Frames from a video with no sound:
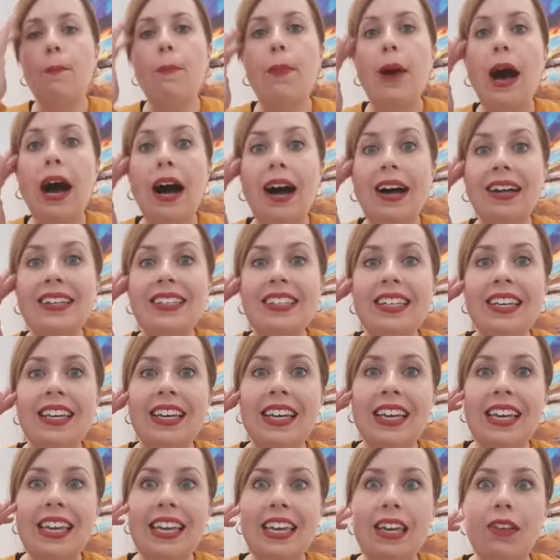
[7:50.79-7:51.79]
But
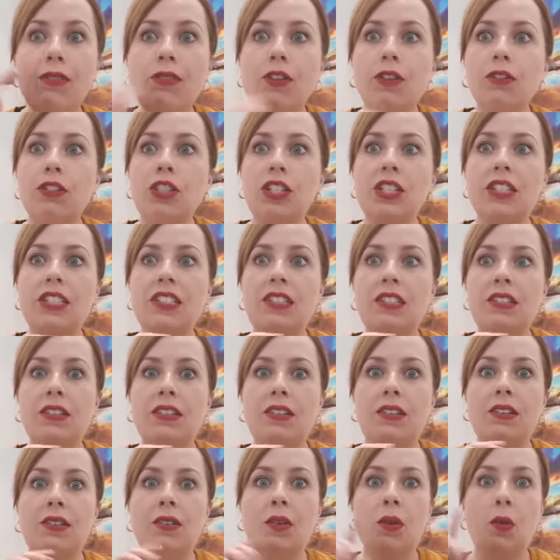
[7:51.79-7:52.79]
if you're just
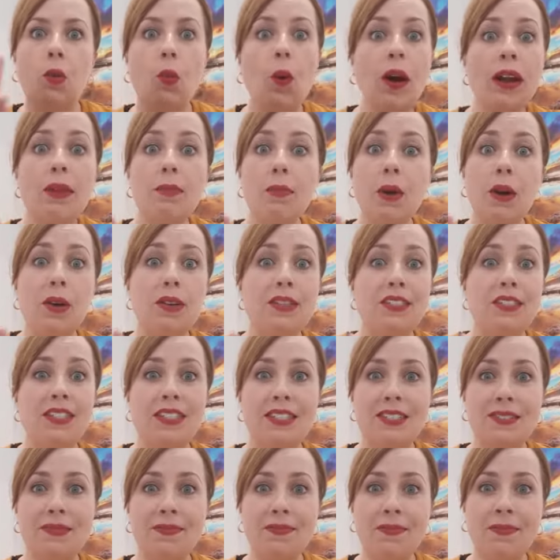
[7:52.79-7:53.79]
one person,